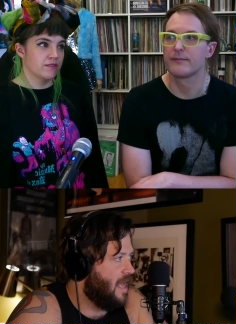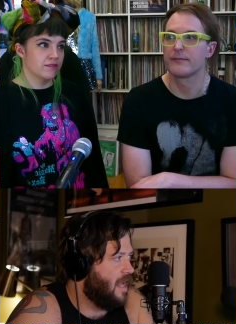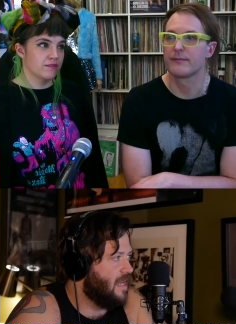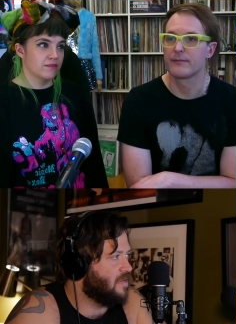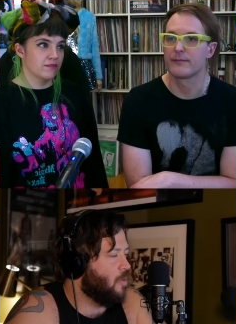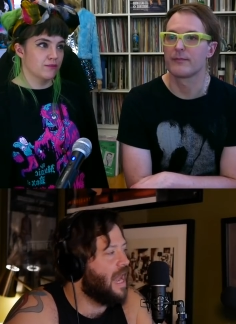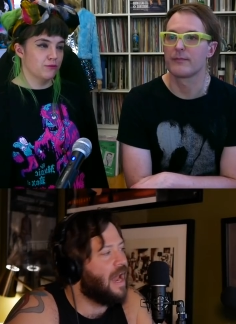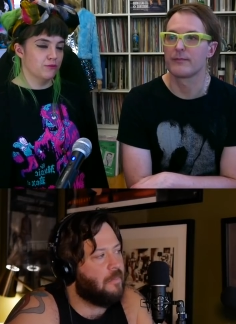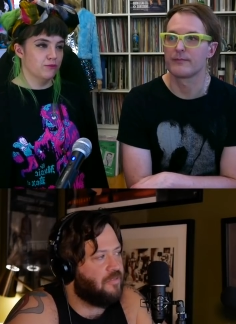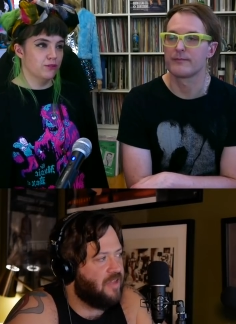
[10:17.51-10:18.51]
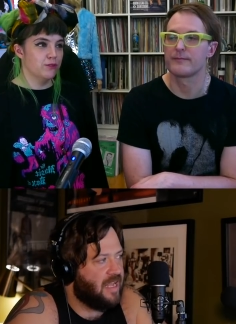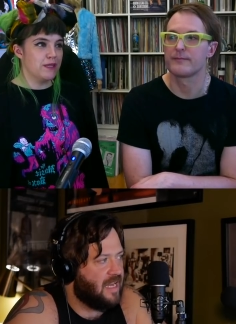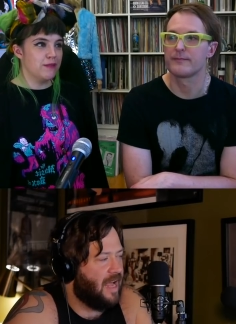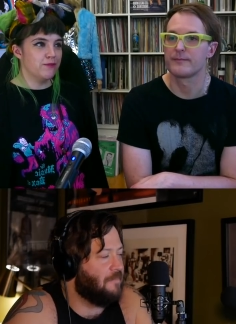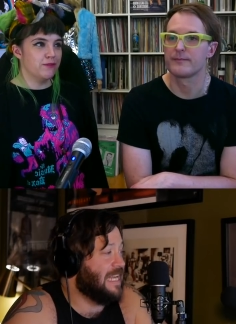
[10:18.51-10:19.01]
Speaker 1: that is when I'm. Will
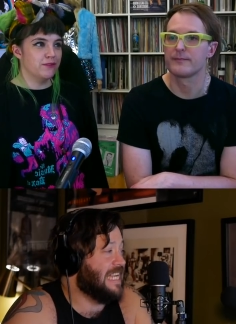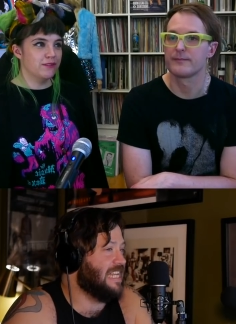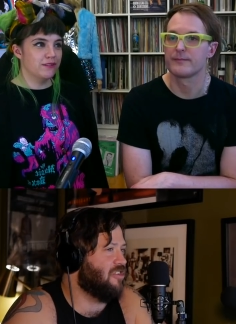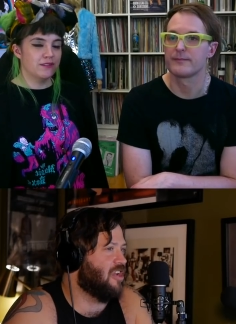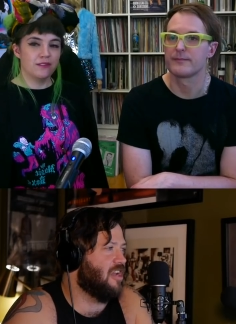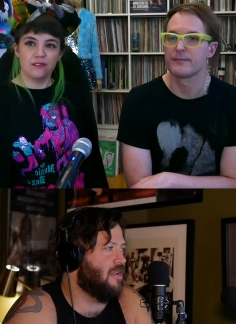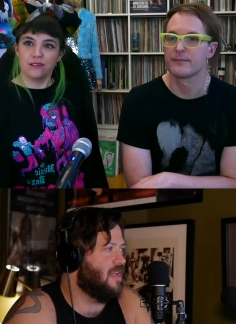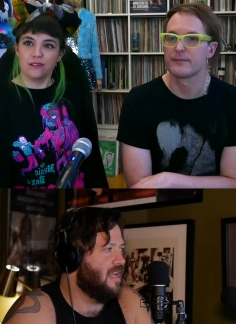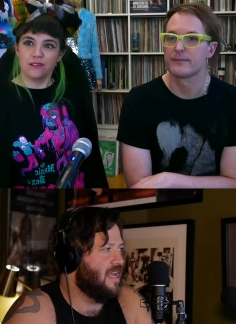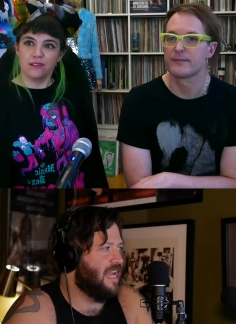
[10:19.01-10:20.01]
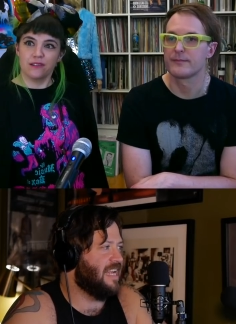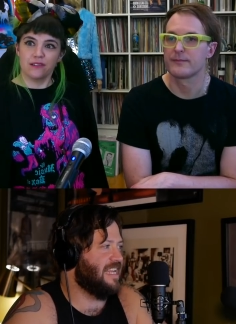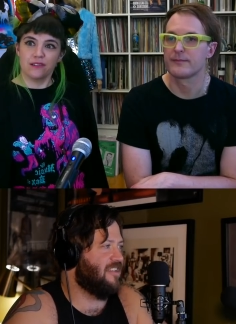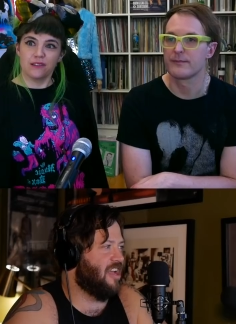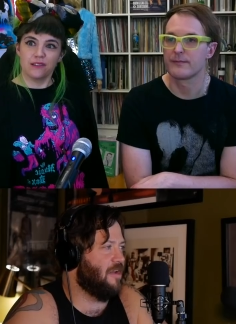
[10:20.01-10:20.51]
be. I'm, it's either gonna, it's
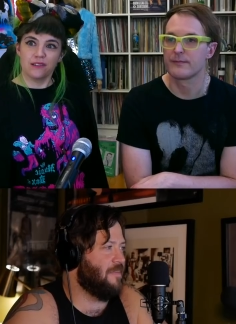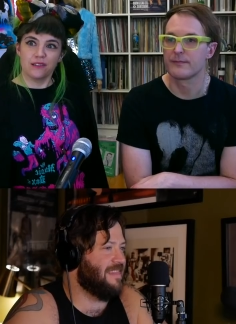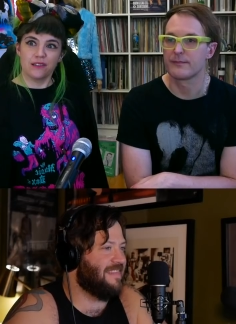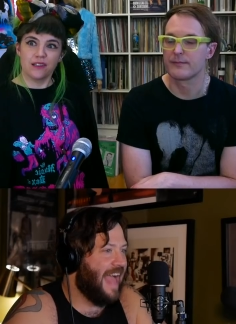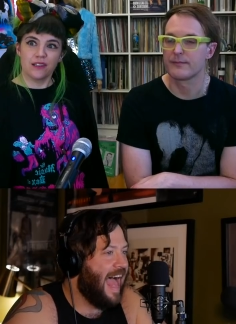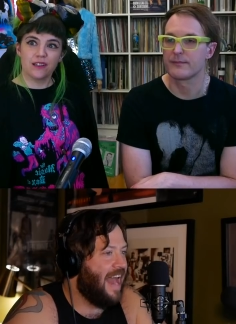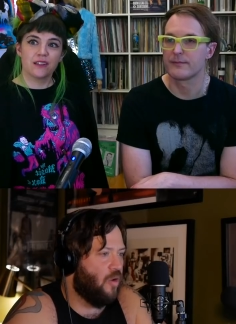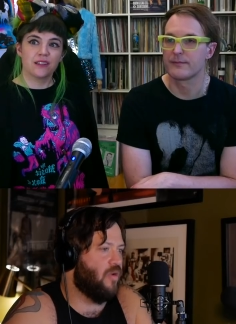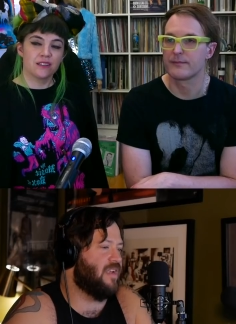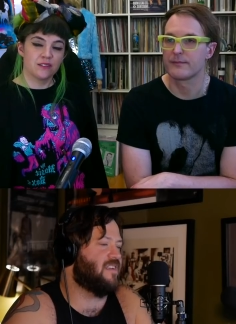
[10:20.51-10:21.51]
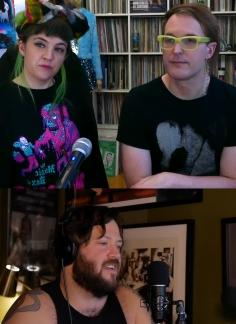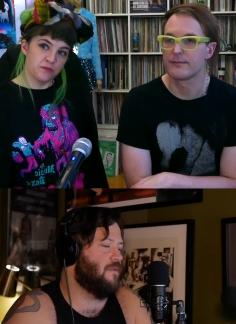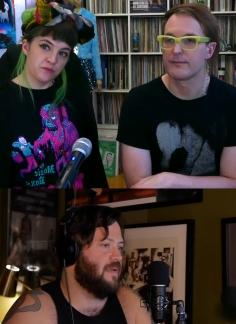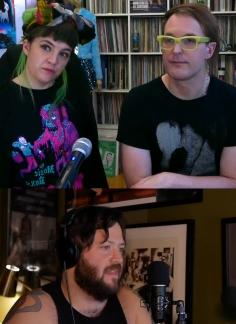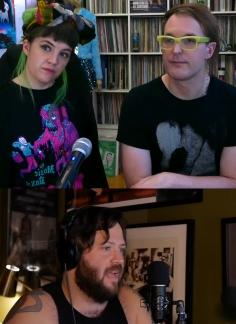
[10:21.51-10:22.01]
either gonna be that or it's
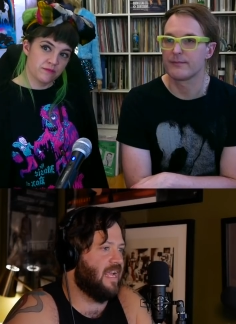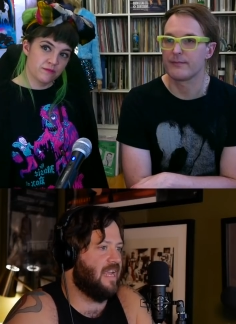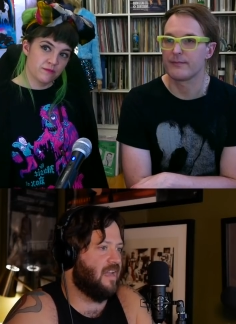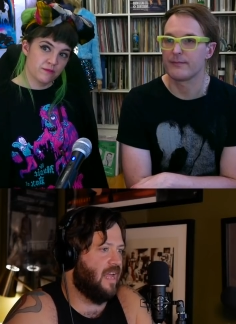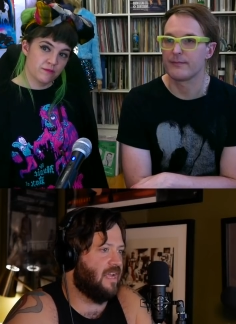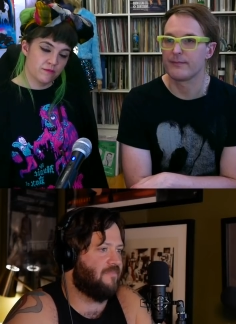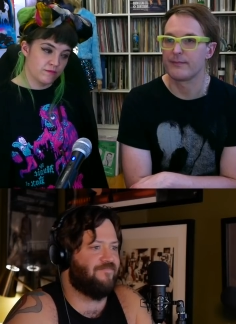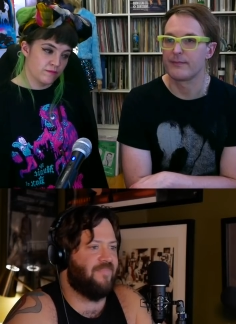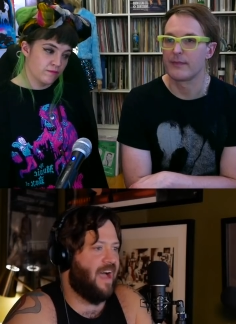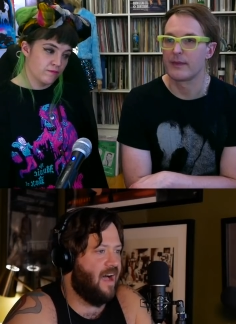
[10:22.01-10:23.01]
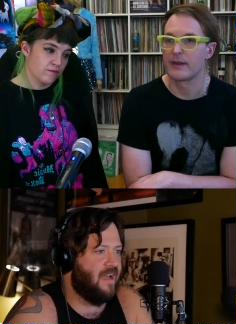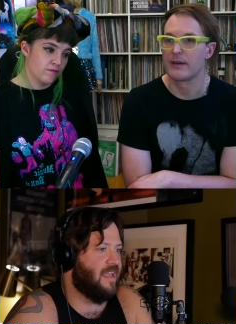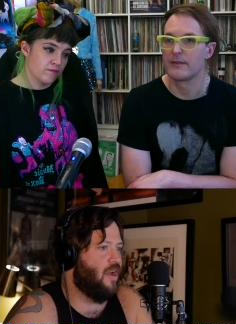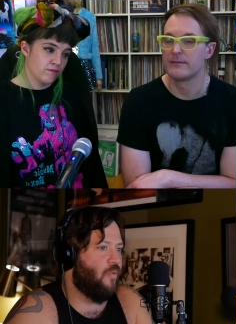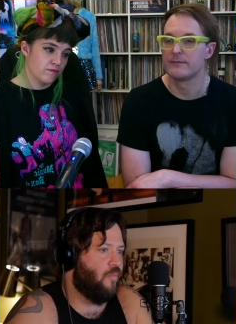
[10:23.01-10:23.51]
gonna be like in like,
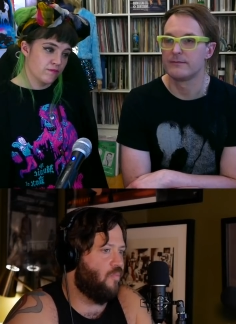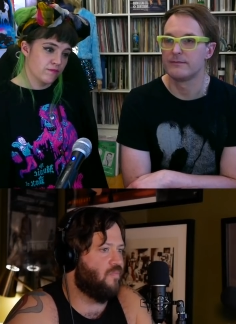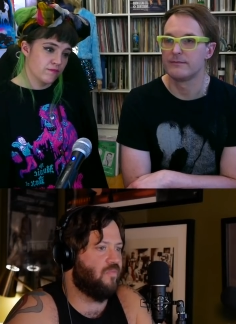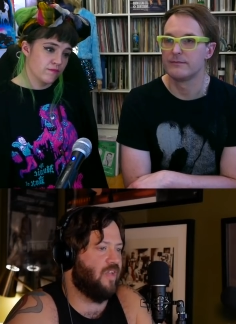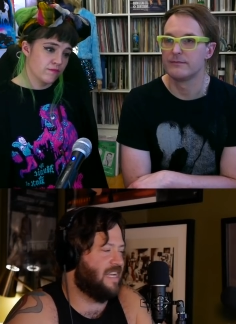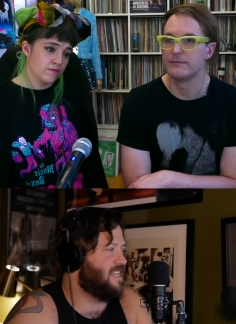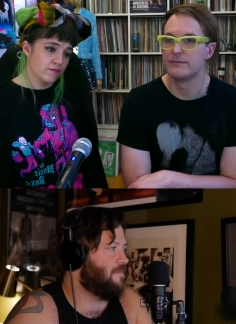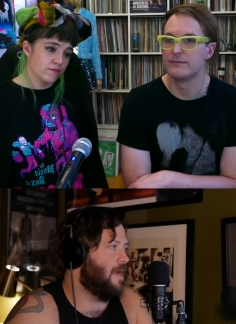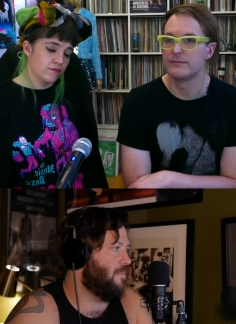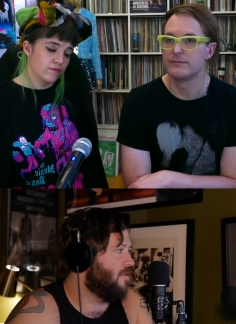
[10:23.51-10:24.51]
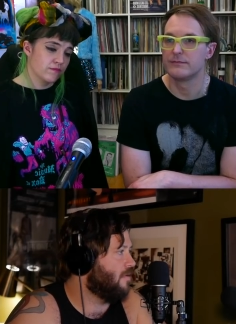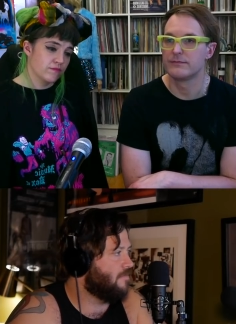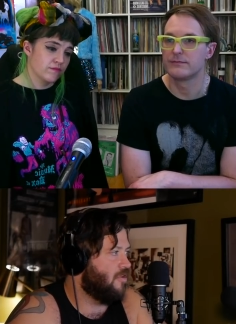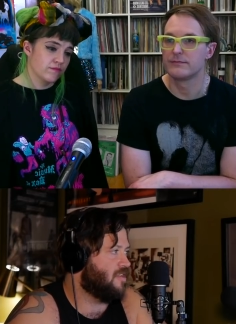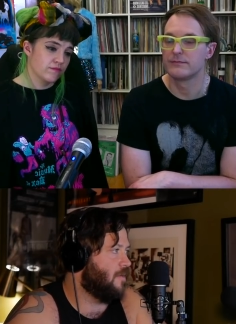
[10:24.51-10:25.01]
you know, like September
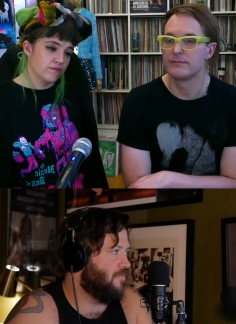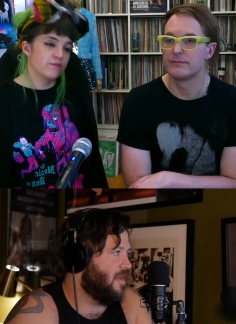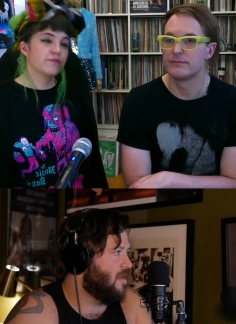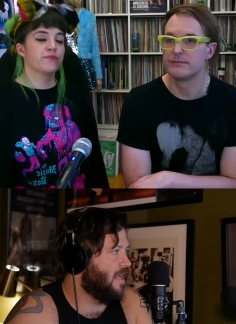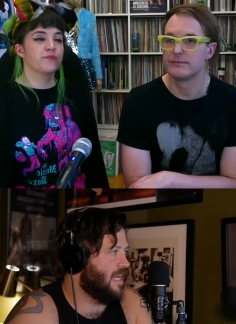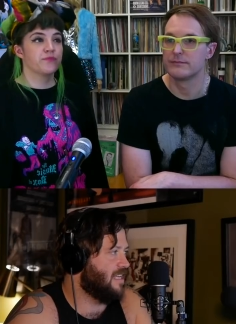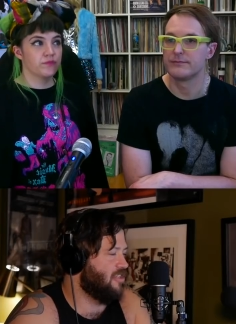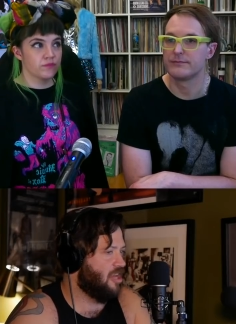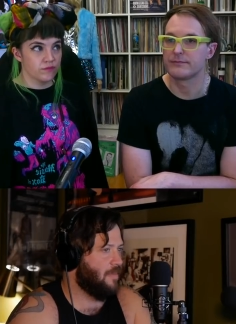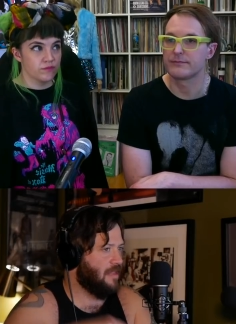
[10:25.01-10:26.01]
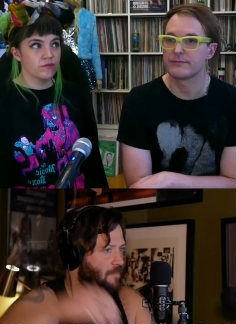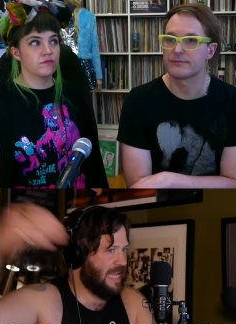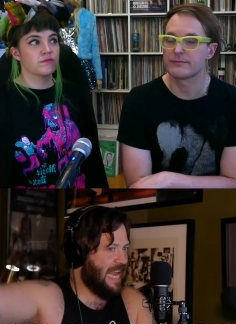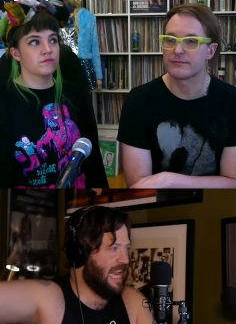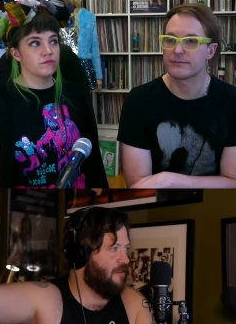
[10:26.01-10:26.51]
or something. Hmm. Like it's either gonna be the
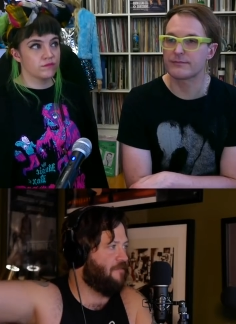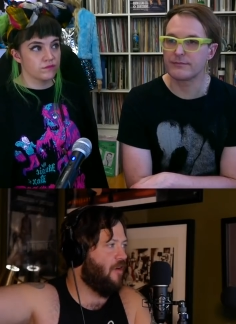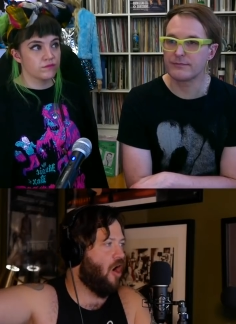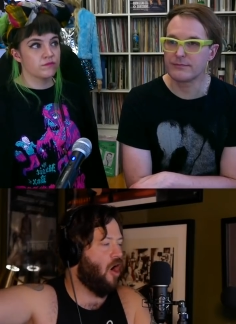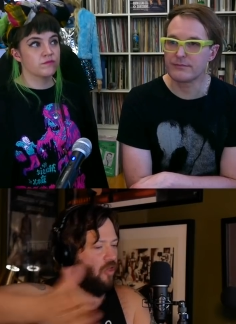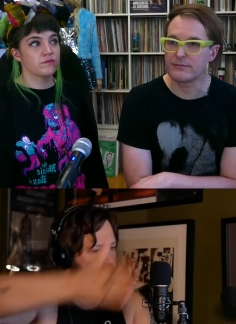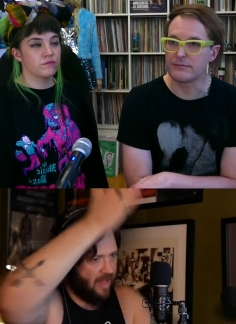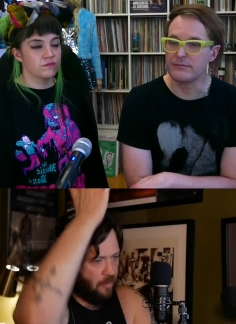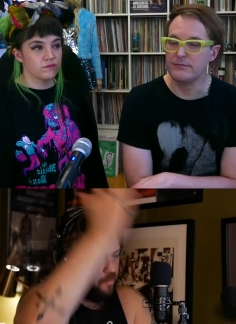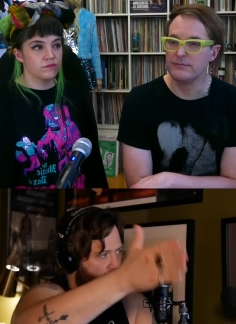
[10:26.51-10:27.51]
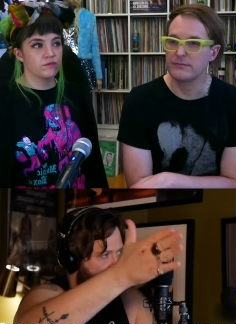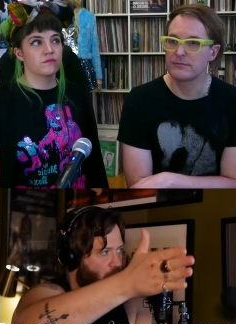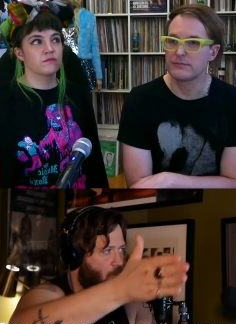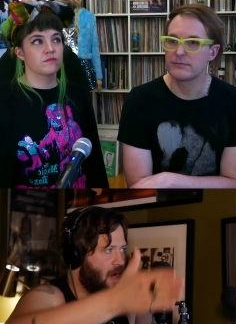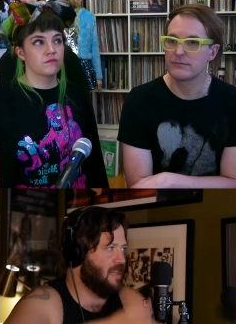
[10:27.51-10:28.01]
beginning of fall or like
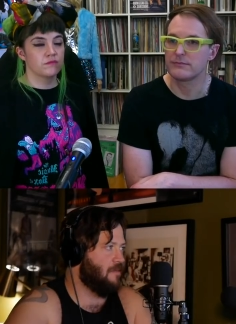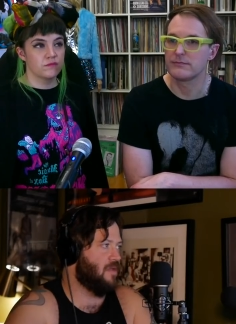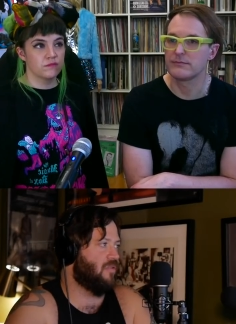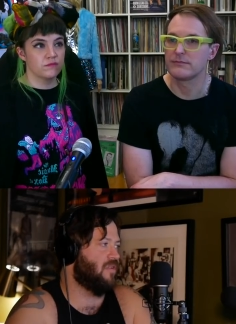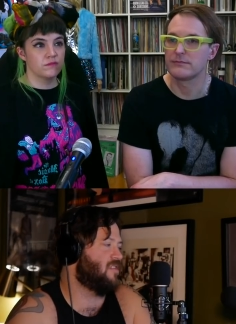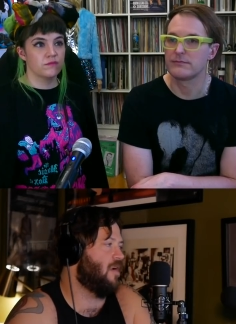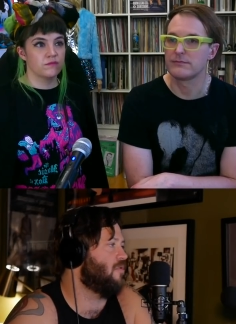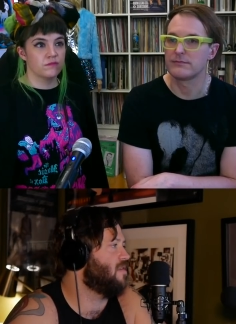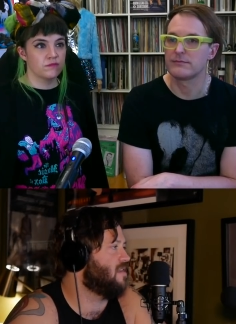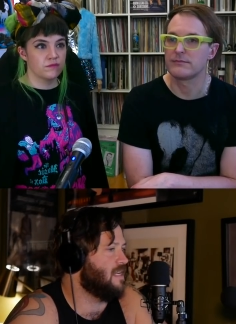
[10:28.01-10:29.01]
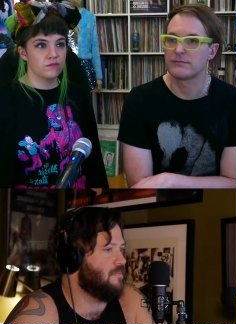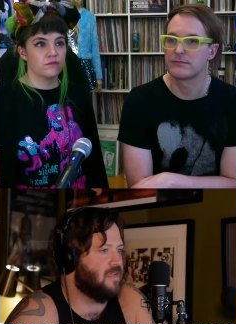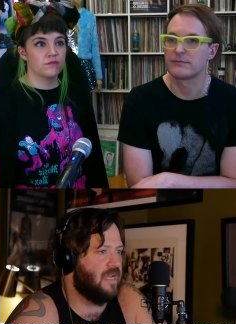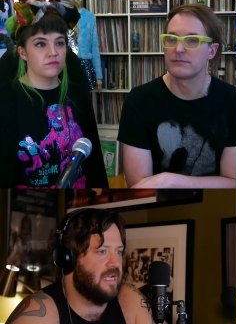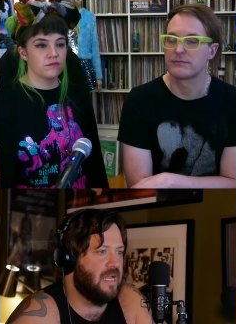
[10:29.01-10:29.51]
kind of right in the middle of summer. It
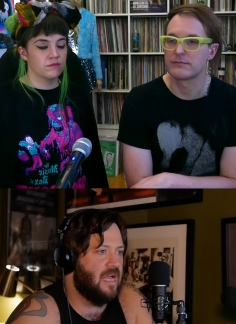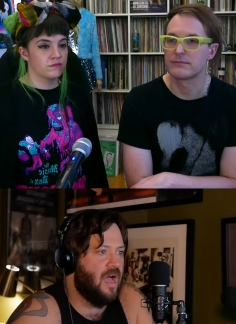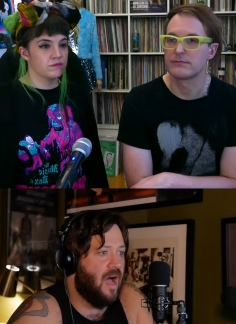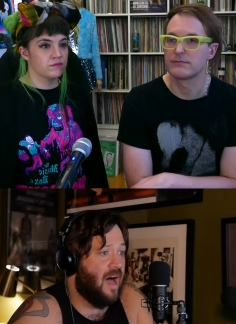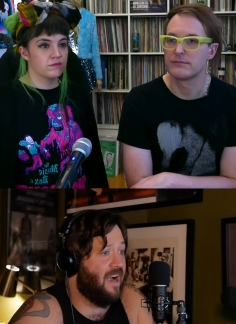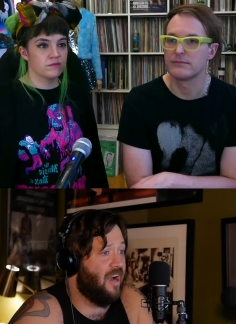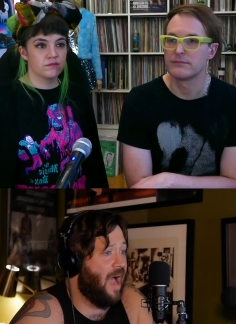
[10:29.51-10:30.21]
seems like. I don't know.